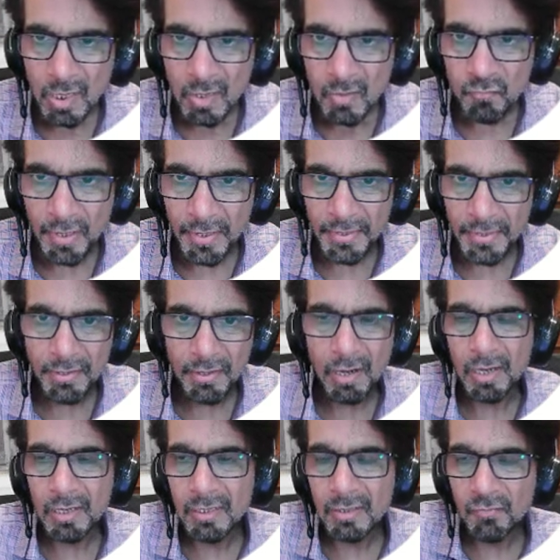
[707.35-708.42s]
finding
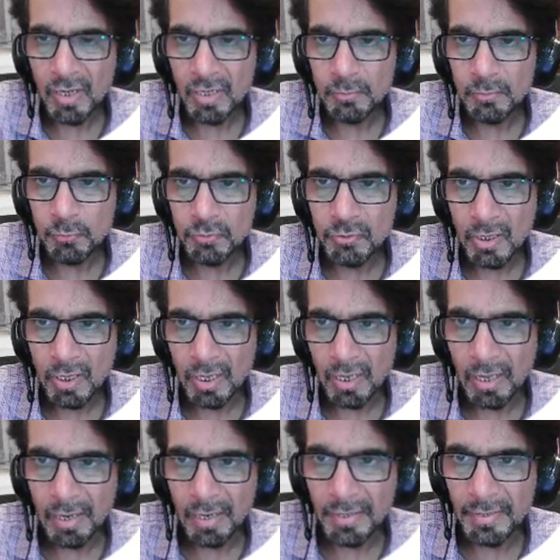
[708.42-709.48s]
eigenvalues
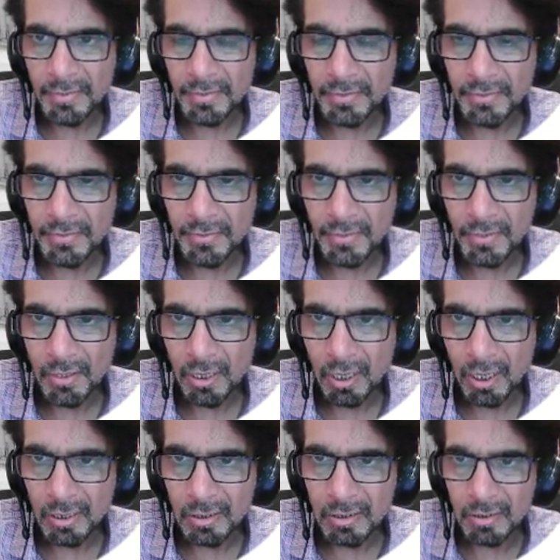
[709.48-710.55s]
and
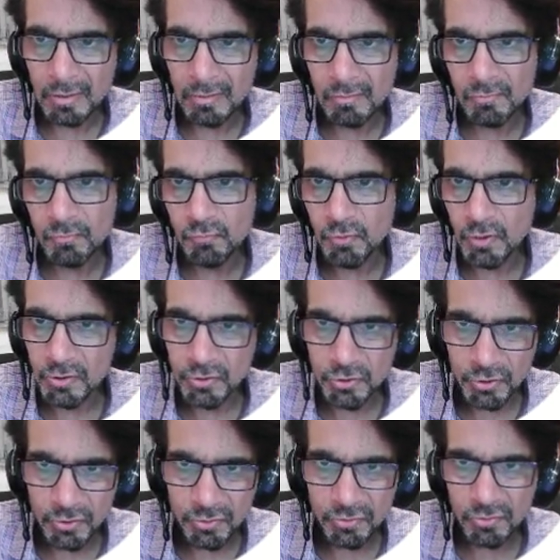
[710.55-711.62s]

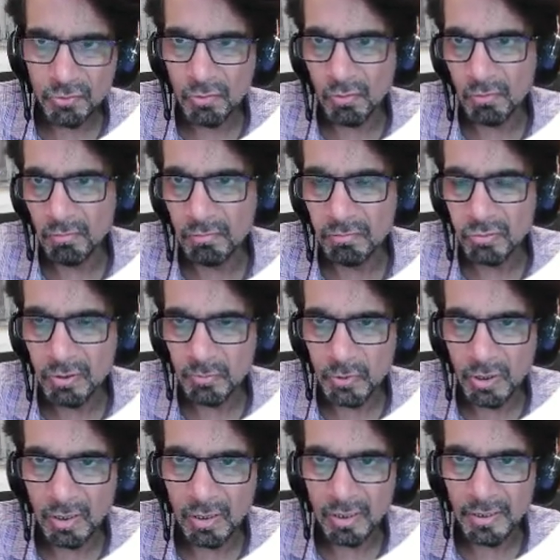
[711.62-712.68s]
eigenfunctions or
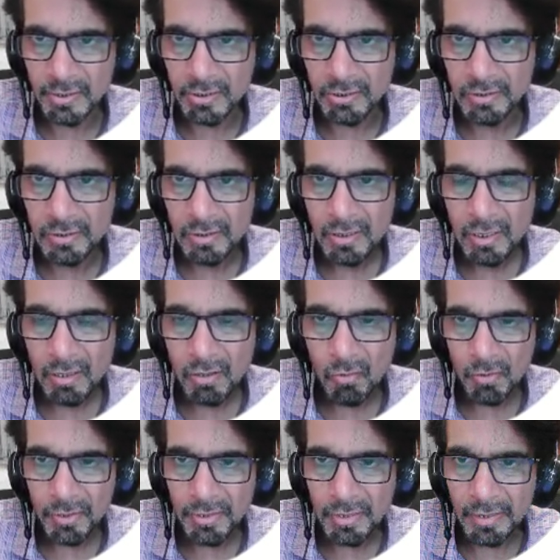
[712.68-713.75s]
something related
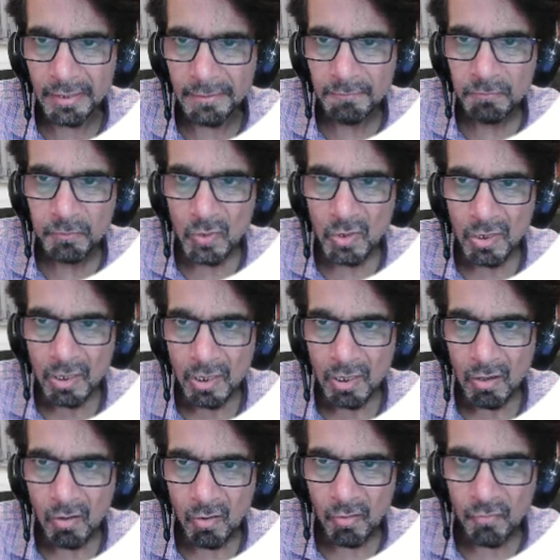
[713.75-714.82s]
accordingly
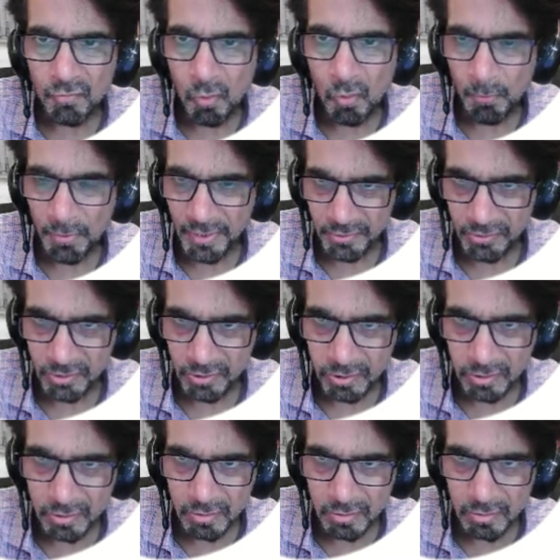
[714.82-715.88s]
of operators.
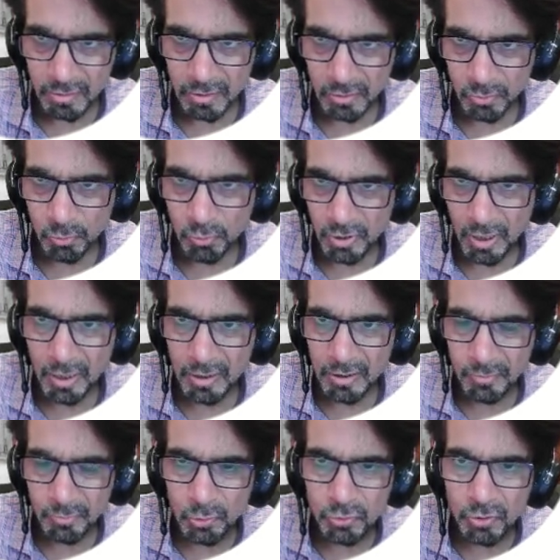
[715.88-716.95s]
You know, that is a
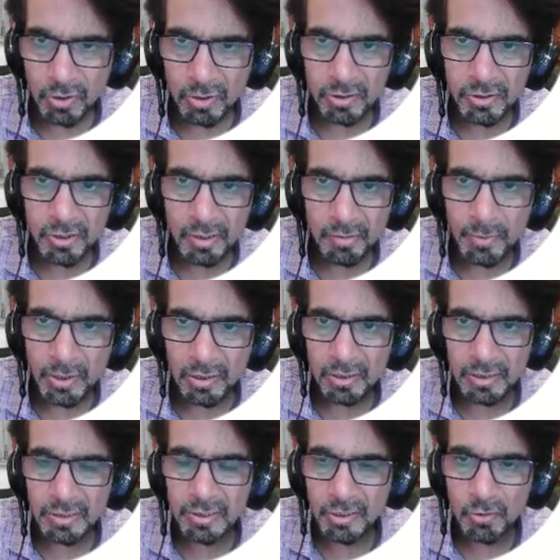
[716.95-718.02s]
more general statement.
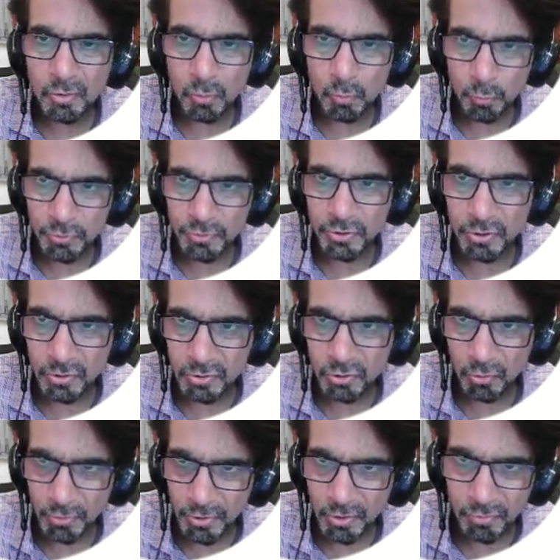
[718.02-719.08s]
This includes the
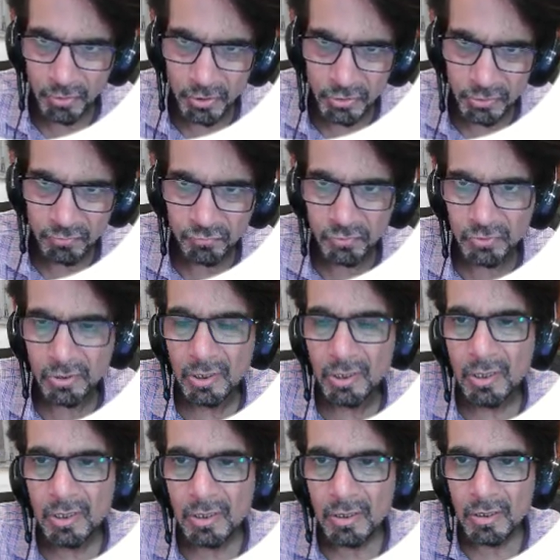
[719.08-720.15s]
Schrödinger equation,
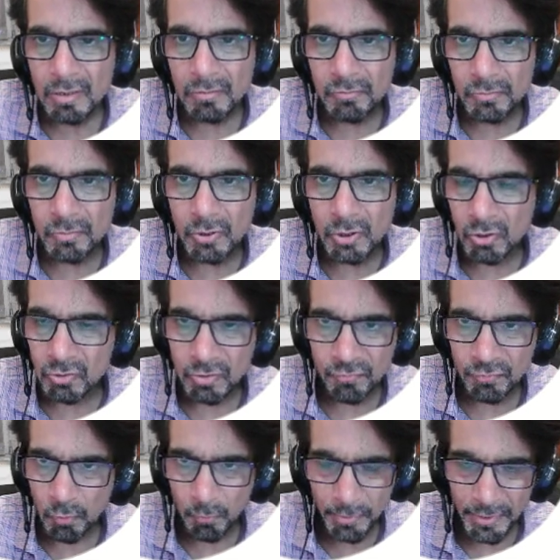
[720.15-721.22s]
because if
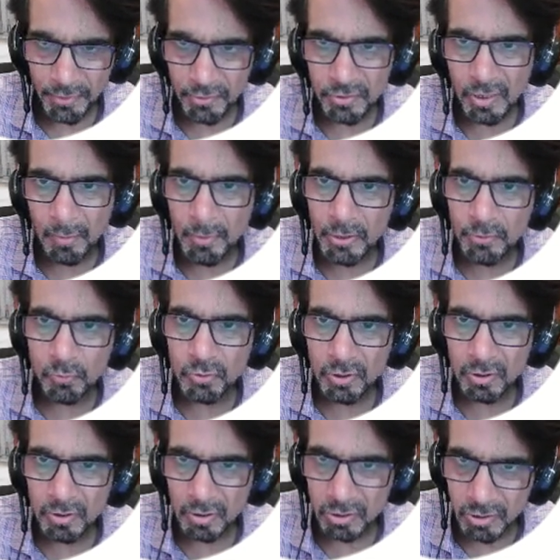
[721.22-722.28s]
the operator is
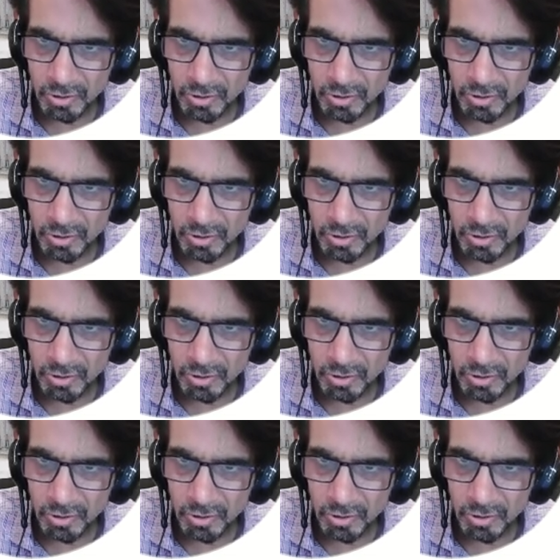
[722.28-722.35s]
Hamiltonian, the